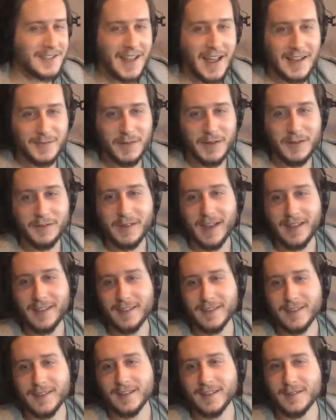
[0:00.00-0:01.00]
last week we had
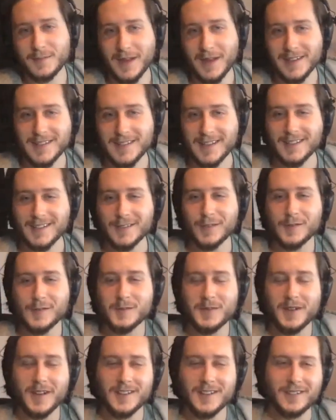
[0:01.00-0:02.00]
a ton of SpaceX
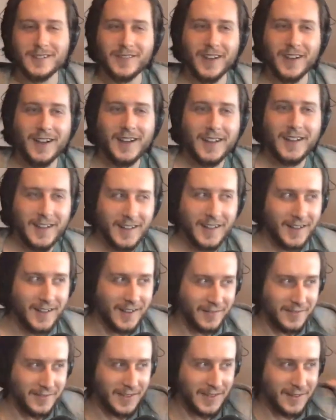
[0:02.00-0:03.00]
news because of
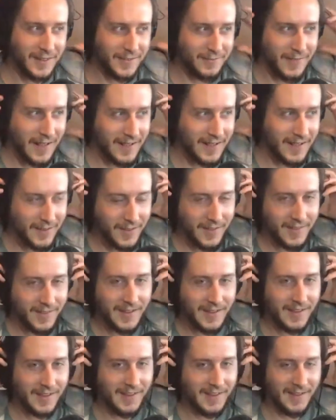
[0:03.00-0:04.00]
the
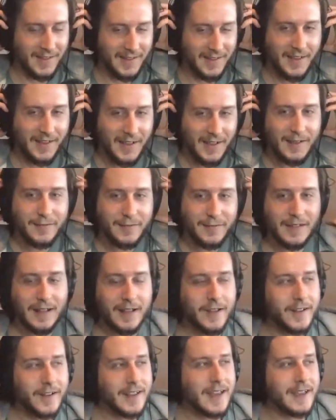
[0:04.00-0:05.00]

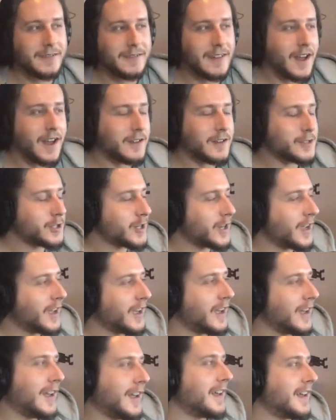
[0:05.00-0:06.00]
Falcon Heavy launch.
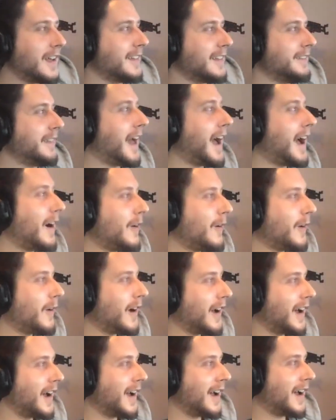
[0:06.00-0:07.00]

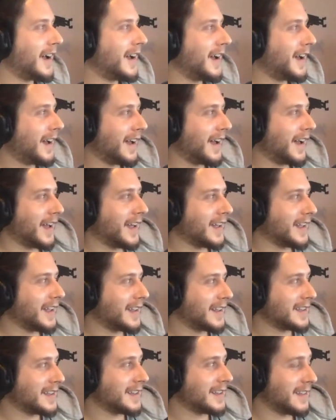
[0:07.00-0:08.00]
Now,
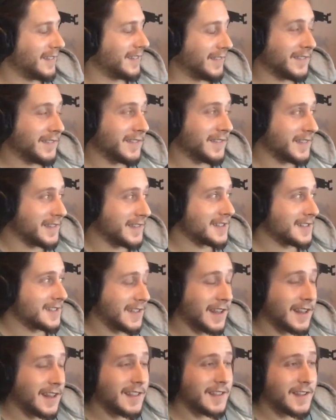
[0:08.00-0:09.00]

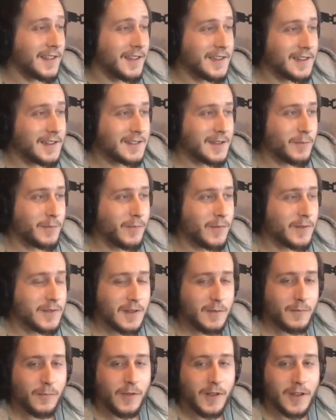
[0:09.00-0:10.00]
still
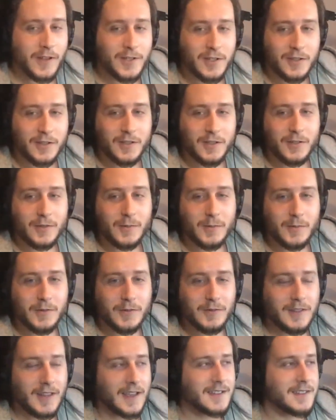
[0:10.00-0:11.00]
some relation to
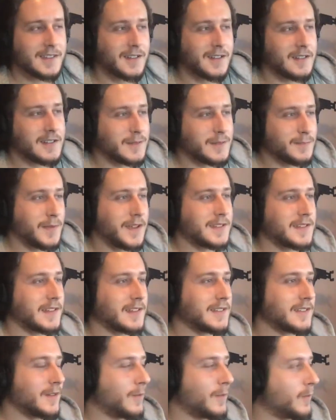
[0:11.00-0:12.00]
Tesla and the
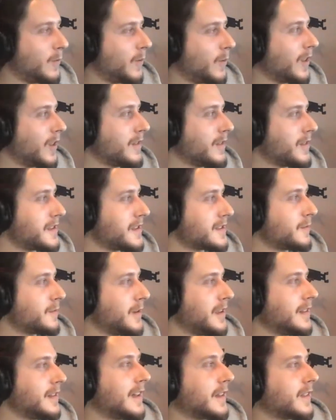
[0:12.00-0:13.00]
SpaceX world this
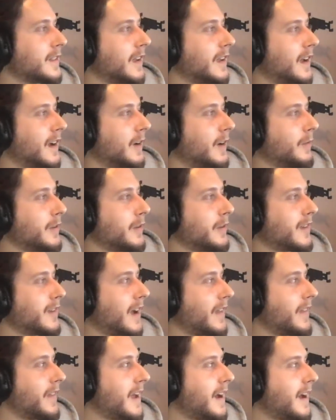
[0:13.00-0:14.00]
week that we
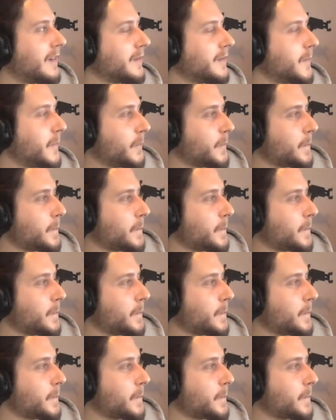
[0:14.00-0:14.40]
found out.